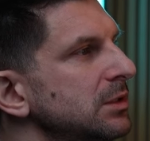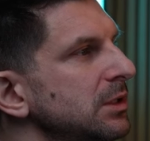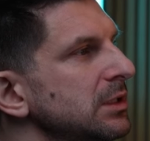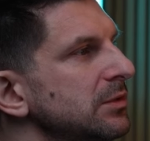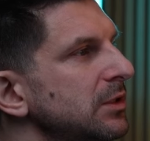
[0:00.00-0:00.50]

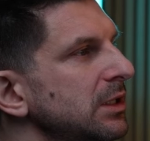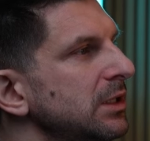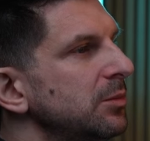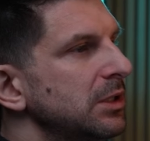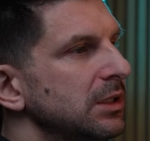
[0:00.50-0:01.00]
well, you can
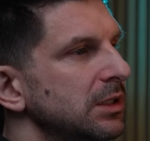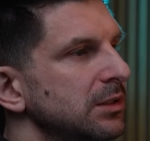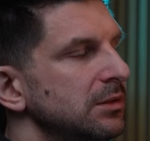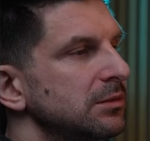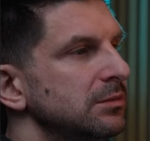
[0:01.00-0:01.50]
simply go
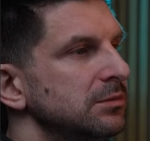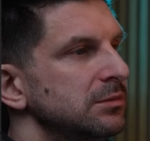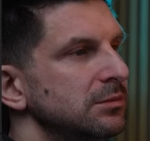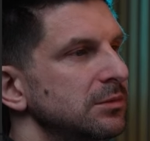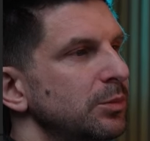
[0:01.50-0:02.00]
into the
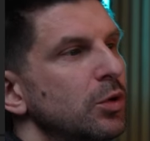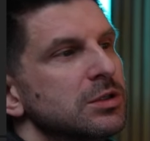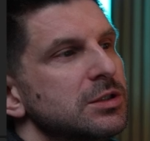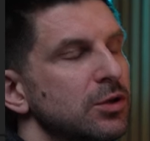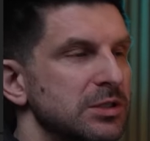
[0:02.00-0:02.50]
modeling tools
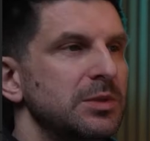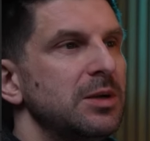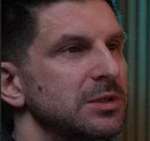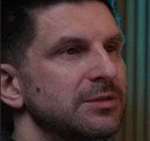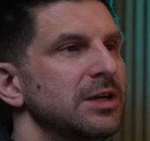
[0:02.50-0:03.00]
and create,
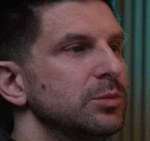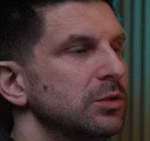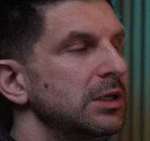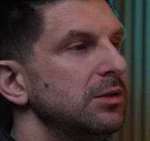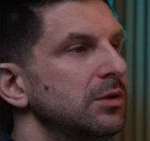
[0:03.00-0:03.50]
for
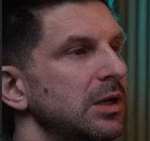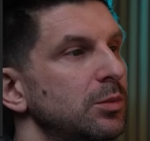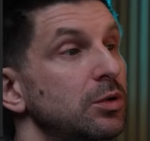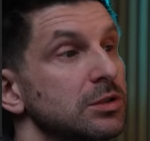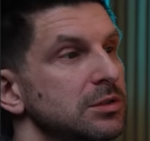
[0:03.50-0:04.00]
example, a box
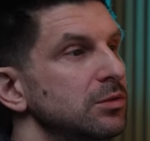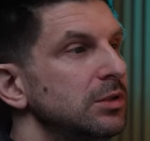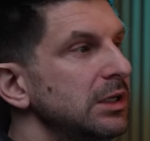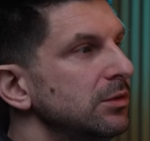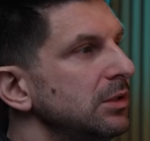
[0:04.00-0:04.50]
the size of
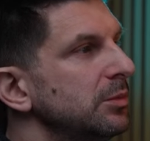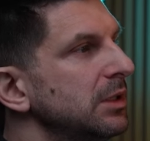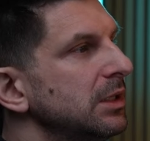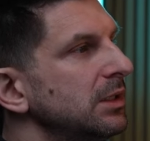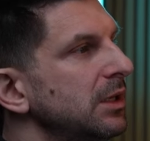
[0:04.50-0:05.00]
your house,
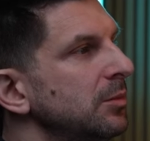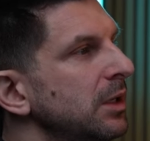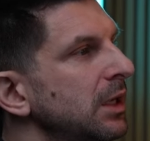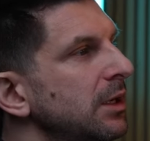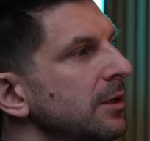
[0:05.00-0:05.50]
or a
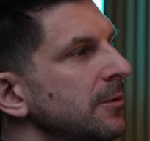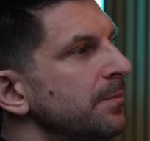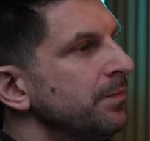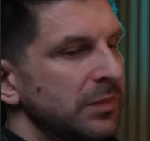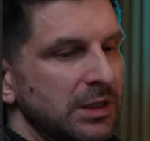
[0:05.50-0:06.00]
person,
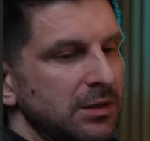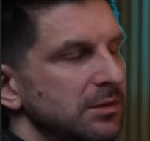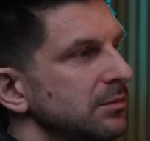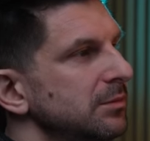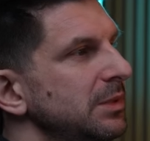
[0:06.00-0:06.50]
for instance,
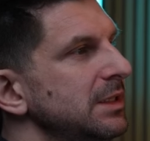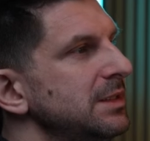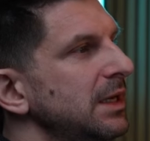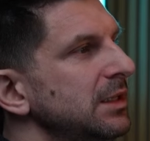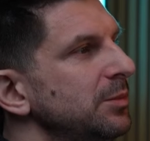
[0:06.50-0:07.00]
50
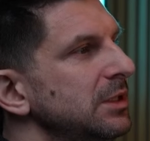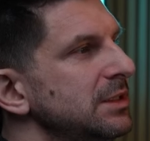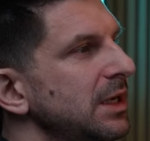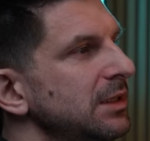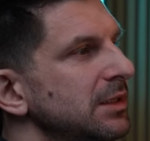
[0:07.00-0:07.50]
by 50
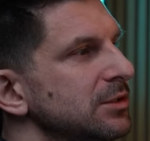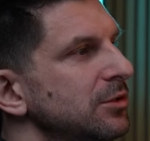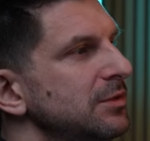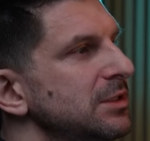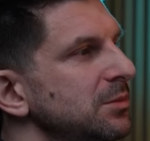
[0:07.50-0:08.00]
by
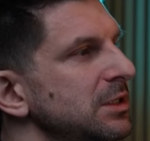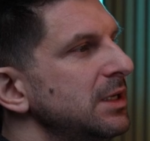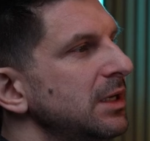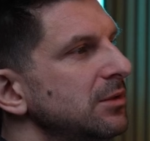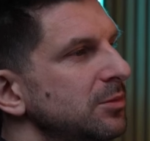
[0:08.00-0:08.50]
180.
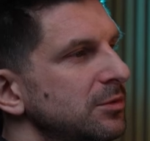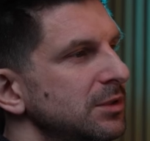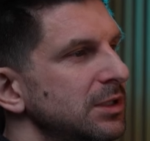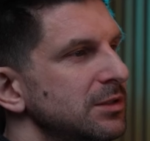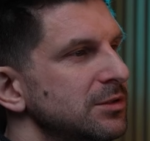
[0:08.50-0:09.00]
That
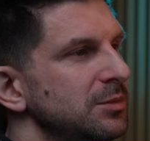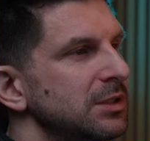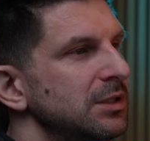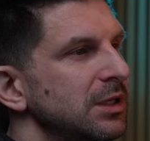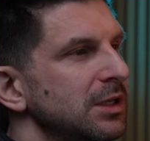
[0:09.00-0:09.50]
is
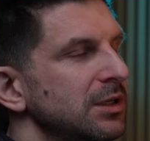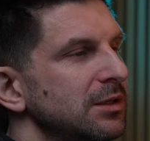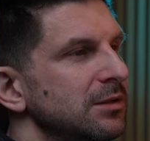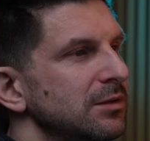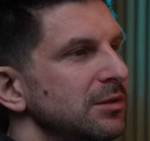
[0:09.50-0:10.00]
a
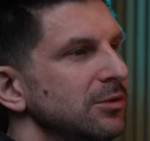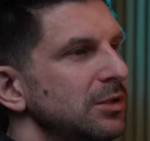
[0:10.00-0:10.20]
person,